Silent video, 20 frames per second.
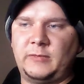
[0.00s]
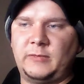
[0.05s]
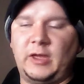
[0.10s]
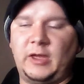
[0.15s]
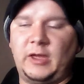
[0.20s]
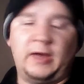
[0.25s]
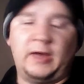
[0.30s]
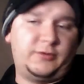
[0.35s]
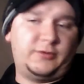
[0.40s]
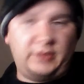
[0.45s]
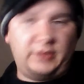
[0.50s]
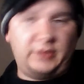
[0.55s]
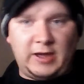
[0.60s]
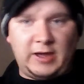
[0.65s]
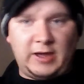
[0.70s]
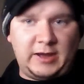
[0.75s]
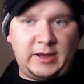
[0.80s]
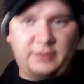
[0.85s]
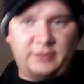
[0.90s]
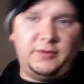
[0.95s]
actually
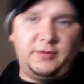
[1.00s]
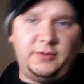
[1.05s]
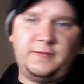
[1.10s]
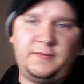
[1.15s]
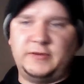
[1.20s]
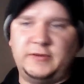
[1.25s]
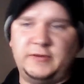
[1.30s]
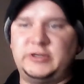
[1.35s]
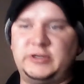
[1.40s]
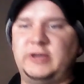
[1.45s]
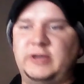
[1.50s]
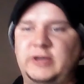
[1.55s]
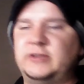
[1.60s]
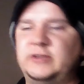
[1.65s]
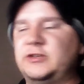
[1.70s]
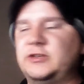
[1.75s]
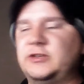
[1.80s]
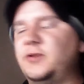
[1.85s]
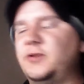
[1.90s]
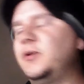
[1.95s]
add it to the fish tank.
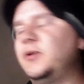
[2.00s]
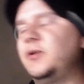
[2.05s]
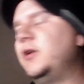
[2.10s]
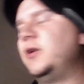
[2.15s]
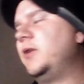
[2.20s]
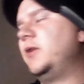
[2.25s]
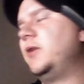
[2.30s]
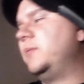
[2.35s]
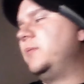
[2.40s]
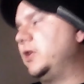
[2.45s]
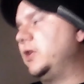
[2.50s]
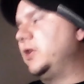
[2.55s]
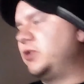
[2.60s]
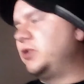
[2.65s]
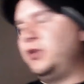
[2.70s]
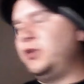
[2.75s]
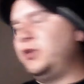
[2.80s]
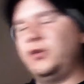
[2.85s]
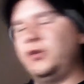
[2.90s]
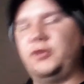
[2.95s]
So make
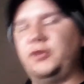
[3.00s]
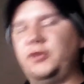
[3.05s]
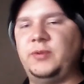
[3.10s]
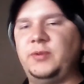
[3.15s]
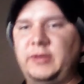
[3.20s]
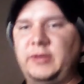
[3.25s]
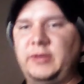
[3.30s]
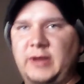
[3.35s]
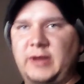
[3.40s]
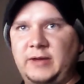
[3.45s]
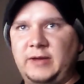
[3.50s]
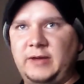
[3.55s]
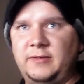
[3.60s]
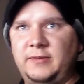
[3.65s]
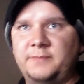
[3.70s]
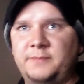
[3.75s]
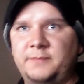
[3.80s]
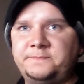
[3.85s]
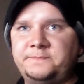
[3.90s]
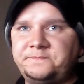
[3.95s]
sure you're doing that
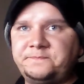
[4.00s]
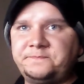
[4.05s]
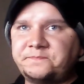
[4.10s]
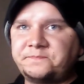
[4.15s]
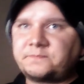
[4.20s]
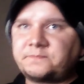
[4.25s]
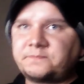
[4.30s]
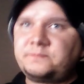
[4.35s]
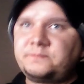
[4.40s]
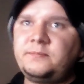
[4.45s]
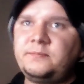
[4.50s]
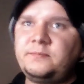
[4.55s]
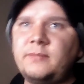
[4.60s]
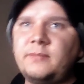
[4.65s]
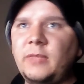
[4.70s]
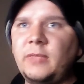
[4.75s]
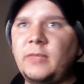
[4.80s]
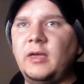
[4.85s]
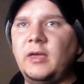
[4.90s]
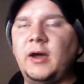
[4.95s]

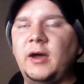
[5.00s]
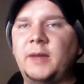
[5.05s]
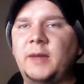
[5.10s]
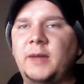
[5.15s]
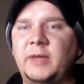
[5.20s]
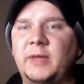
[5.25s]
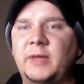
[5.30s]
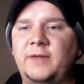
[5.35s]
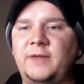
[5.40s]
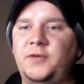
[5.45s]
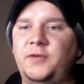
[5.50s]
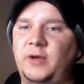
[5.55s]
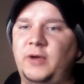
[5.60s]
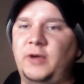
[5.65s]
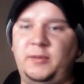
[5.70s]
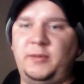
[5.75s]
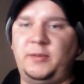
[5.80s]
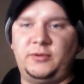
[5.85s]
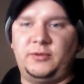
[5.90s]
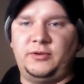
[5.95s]
if you're
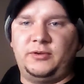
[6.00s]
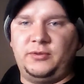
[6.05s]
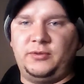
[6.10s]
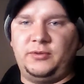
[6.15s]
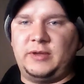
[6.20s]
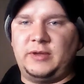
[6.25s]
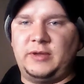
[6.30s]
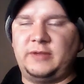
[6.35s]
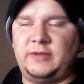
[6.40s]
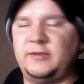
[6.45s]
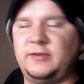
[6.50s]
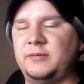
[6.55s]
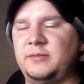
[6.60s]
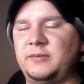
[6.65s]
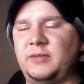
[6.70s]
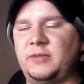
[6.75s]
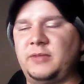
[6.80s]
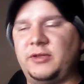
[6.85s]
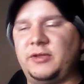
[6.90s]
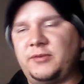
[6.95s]
able to do that.
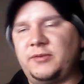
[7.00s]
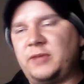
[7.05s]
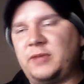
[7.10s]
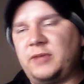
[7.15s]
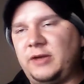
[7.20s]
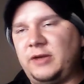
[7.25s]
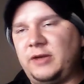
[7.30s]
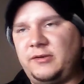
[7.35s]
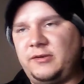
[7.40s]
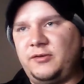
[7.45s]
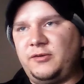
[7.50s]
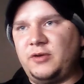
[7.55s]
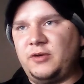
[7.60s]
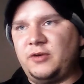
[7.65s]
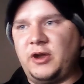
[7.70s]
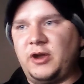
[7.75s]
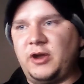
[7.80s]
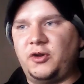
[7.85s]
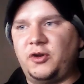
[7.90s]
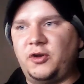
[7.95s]
In some cases you're
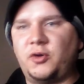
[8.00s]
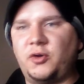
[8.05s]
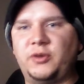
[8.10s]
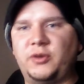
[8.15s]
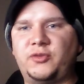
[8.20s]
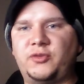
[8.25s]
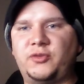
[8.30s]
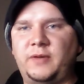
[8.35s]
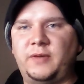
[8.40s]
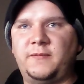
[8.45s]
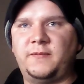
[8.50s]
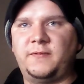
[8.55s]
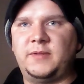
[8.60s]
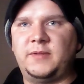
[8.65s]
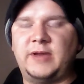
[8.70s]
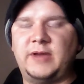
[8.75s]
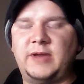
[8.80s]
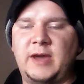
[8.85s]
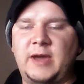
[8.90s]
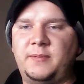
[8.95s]
not. You're going straight from the
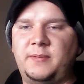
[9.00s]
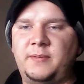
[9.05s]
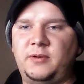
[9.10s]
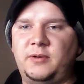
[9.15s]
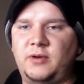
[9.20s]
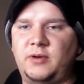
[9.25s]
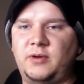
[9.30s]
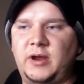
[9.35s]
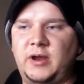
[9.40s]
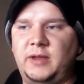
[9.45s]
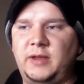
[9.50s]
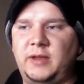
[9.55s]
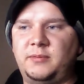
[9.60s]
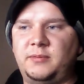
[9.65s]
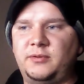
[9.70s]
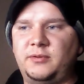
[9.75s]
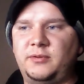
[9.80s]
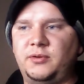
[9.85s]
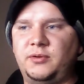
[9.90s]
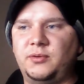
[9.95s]
tap and you're not
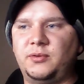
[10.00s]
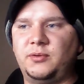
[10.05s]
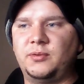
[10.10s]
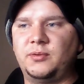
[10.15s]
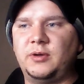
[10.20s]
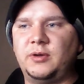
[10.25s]
able to